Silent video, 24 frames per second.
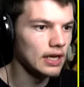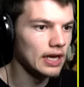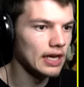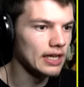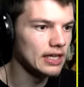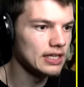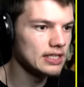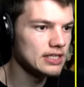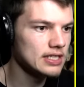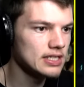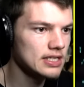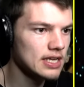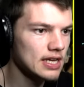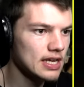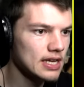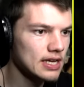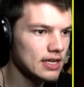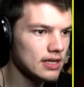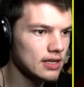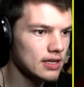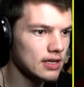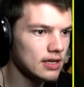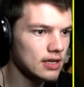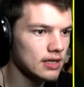Yeah, let's stay
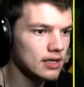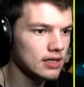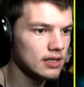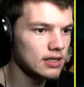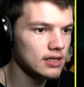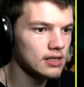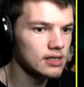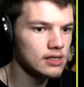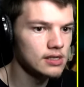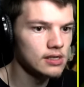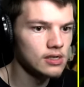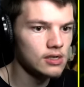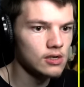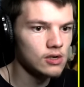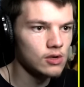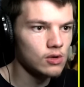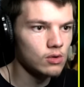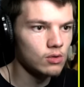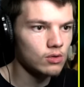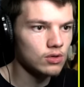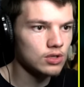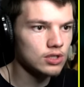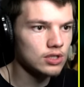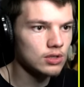in the.
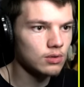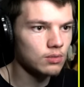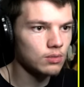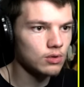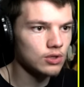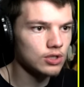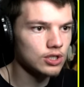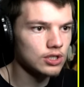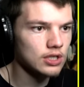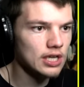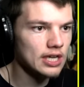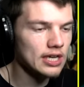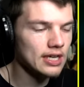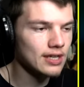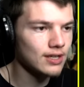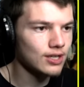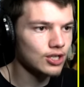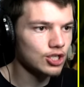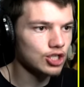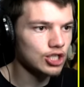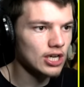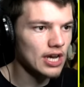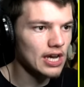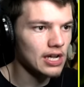We'll stay on
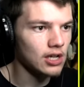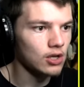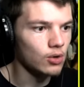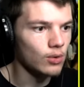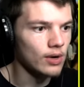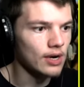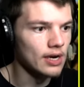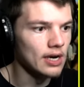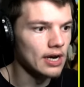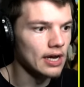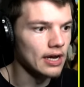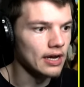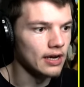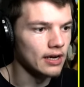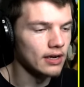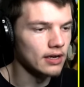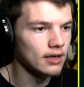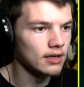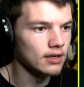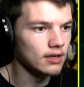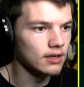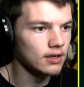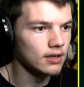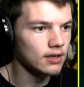the shallow at night.
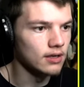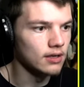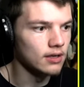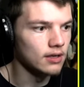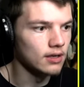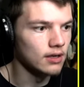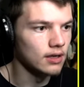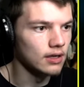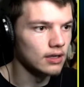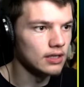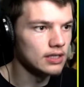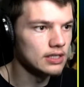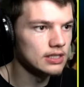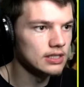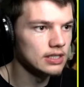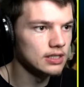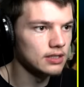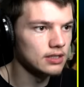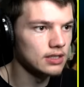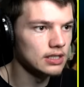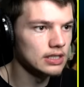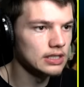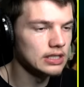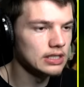Yeah, this
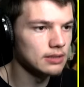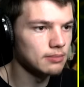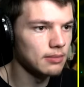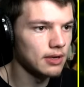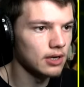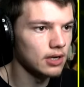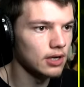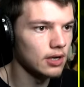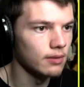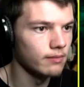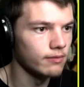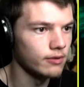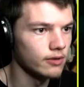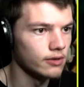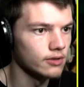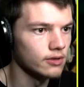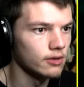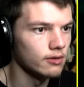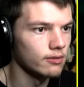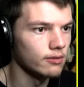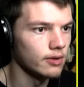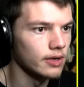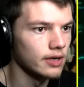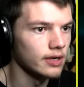is my comfort
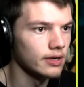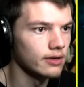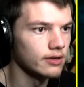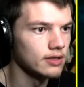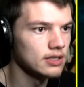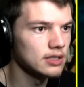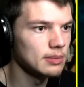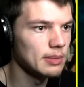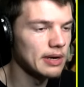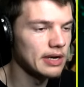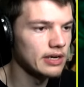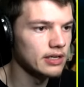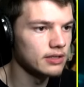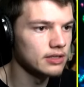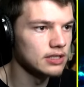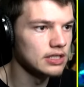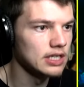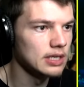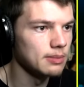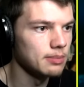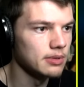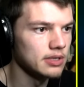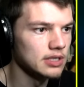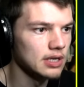zone right here. This is about as
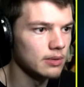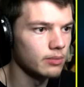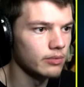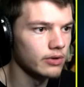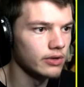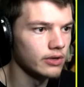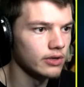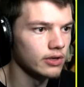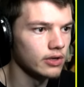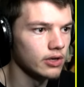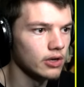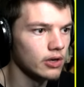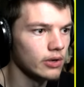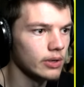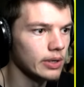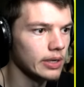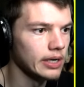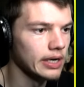deep as I'm willing to go at